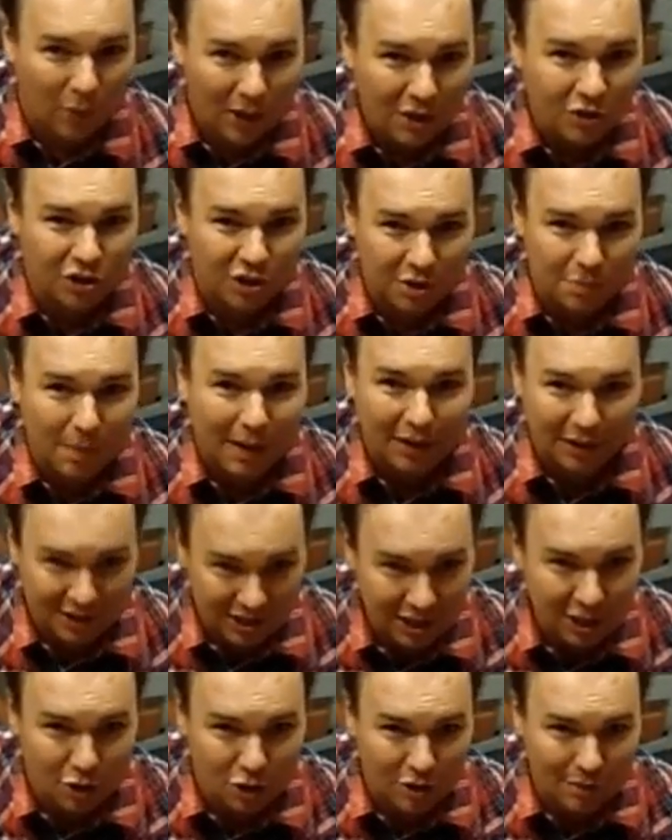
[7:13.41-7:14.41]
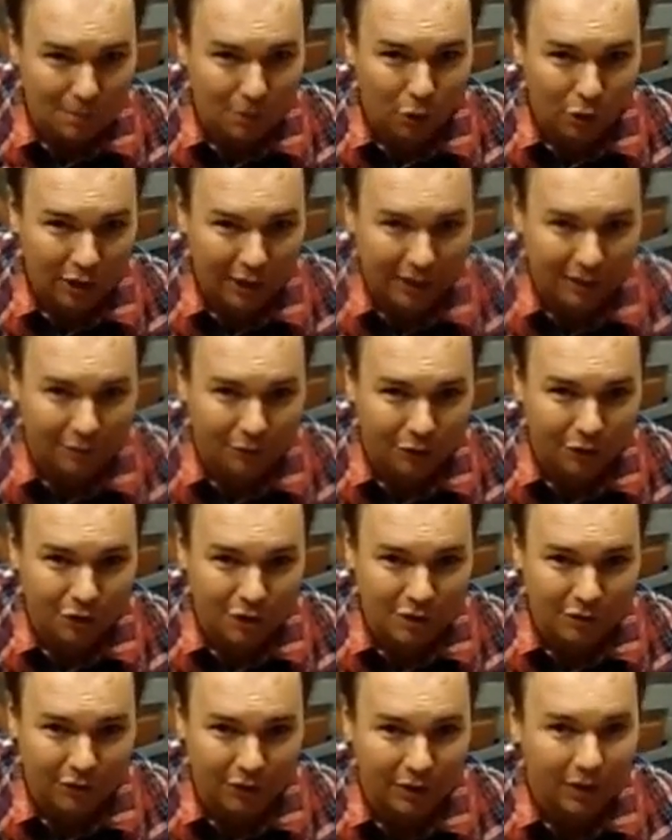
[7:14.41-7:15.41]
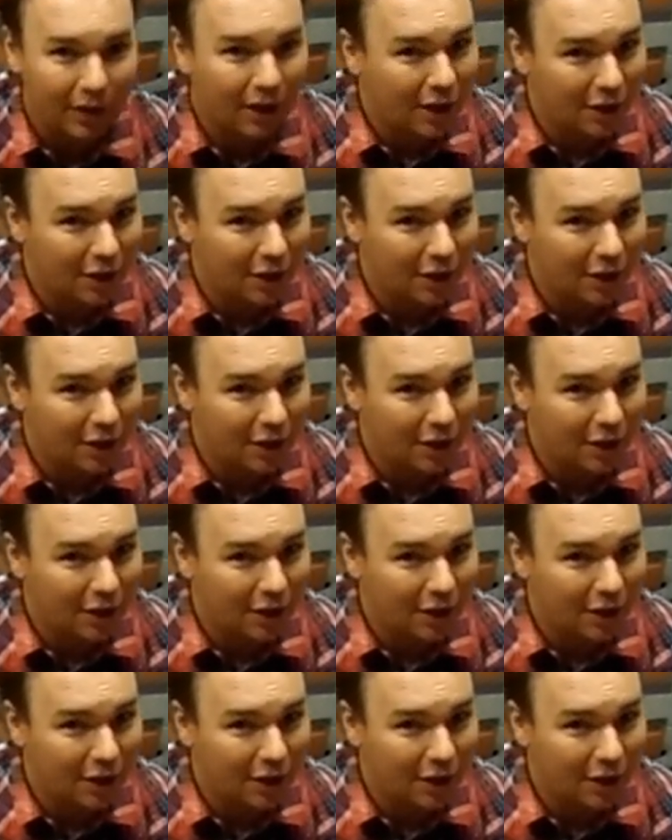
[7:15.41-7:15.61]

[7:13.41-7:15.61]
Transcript: whilst it's melting. It's literally boiling in front of you.